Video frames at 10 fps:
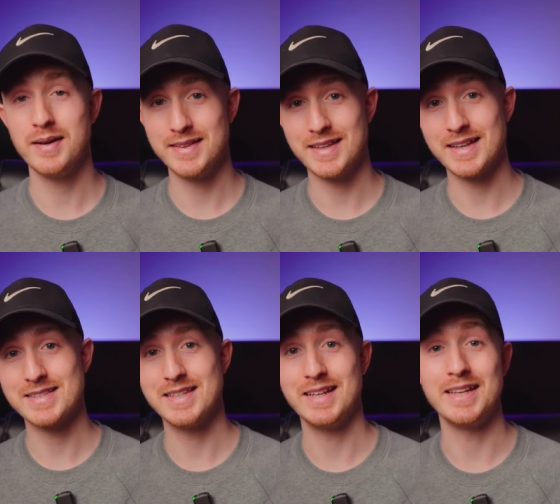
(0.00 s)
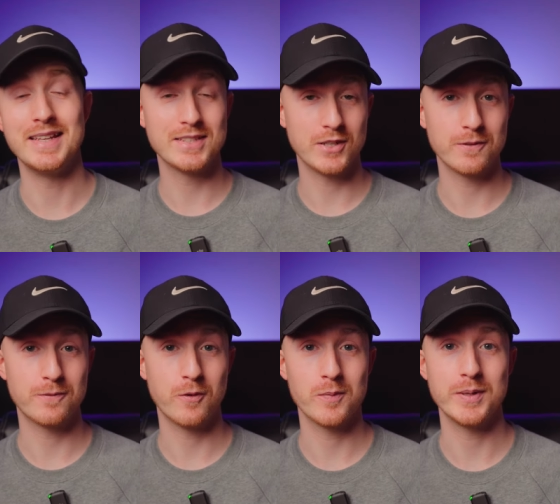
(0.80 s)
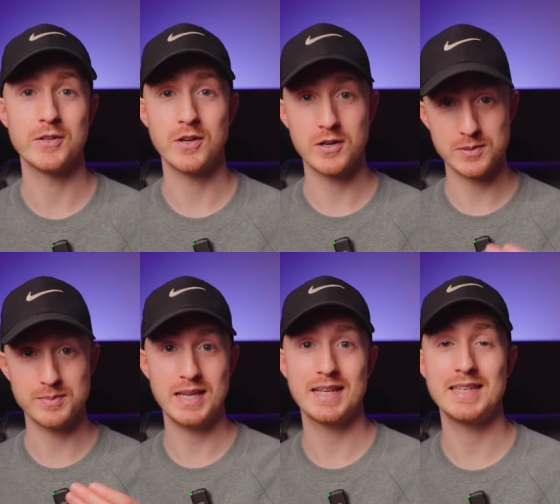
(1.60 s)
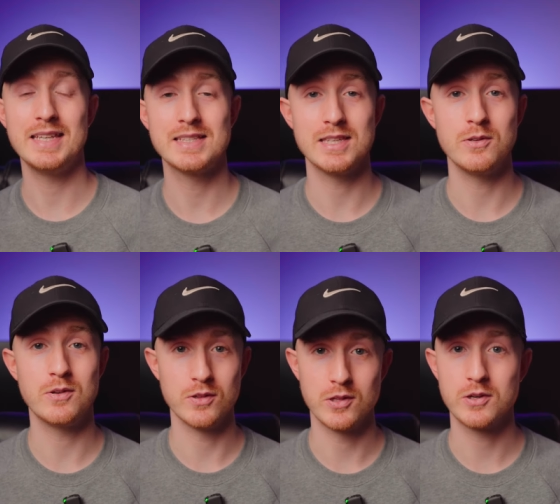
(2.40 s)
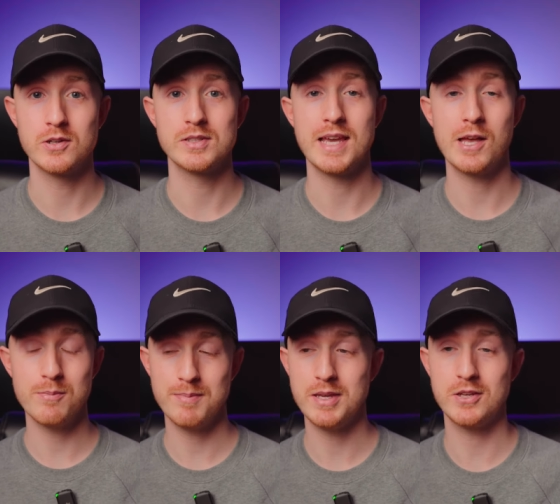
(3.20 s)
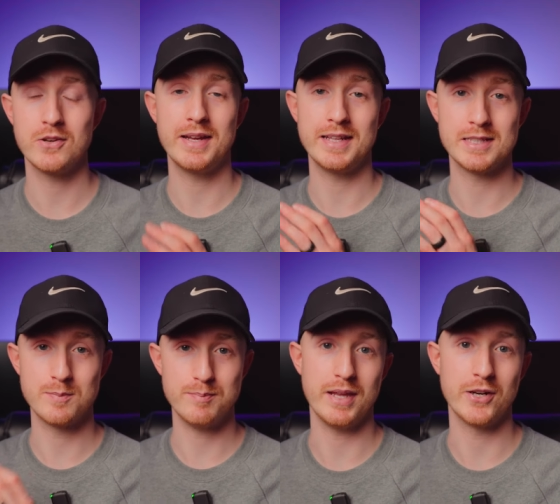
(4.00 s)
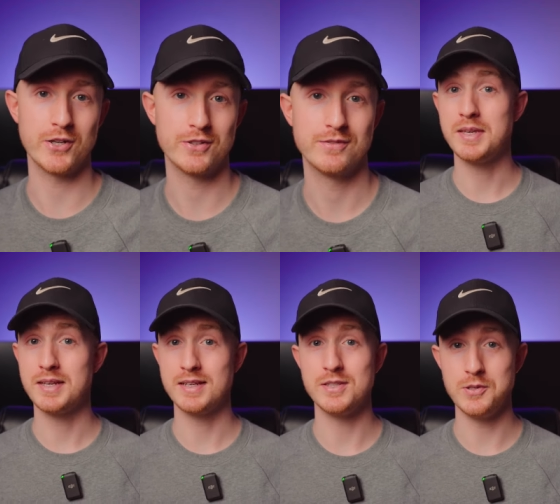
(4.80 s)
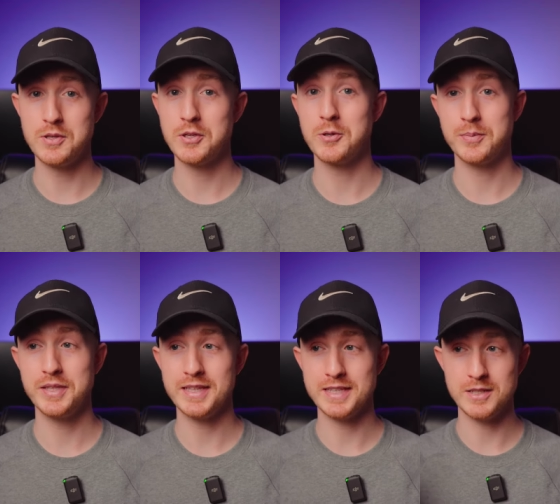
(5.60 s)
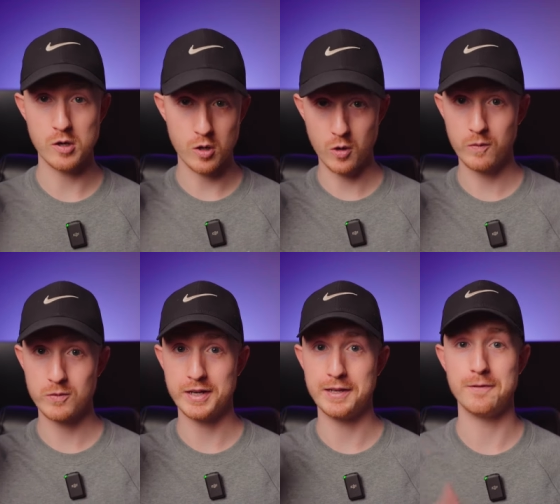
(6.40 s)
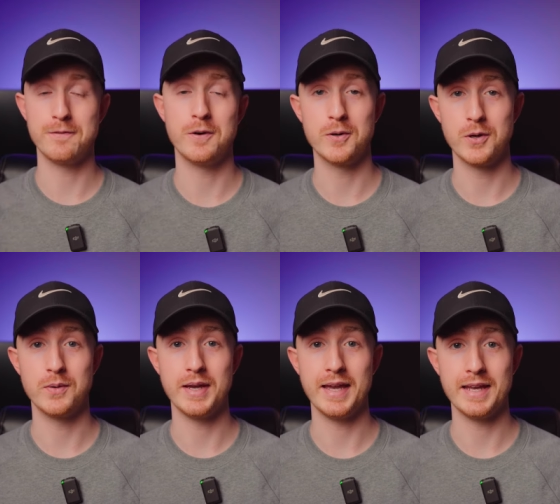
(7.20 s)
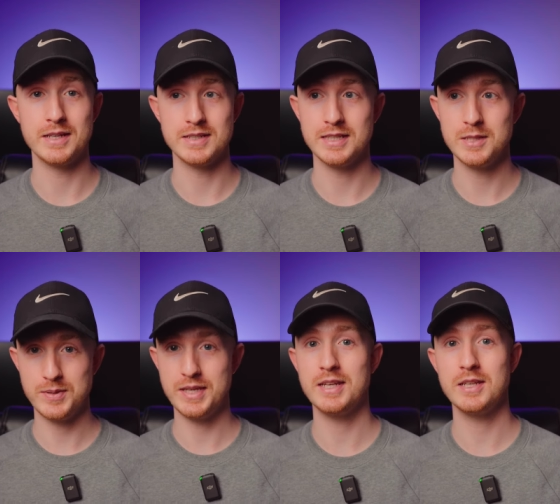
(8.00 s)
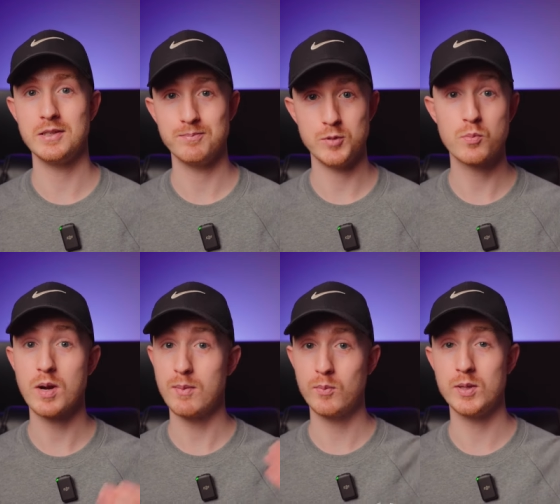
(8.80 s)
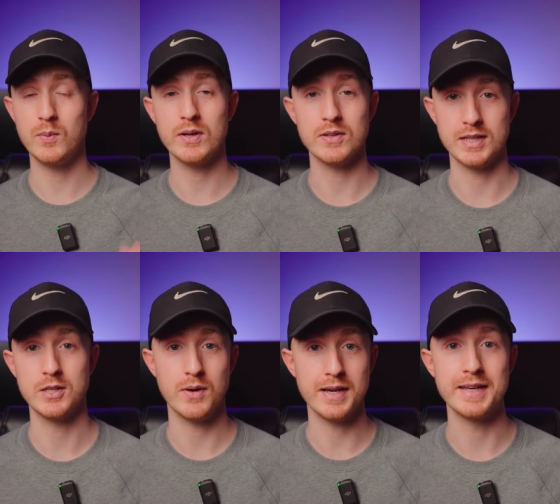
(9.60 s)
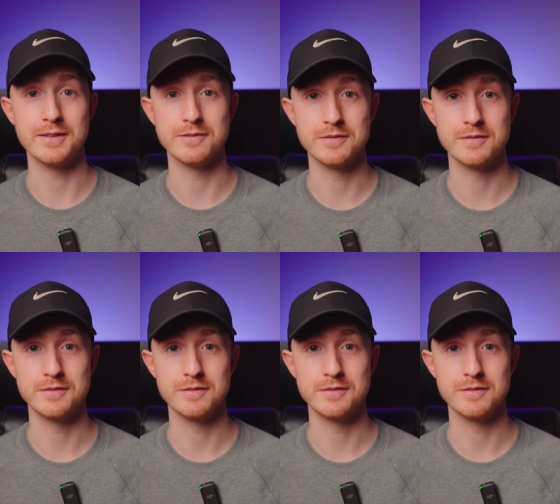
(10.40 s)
But like I said, it is an art form, and there are some techniques that you can learn to help make your edits better, because you can completely over-edit a photo, and in the beginning, you probably will. I know I have.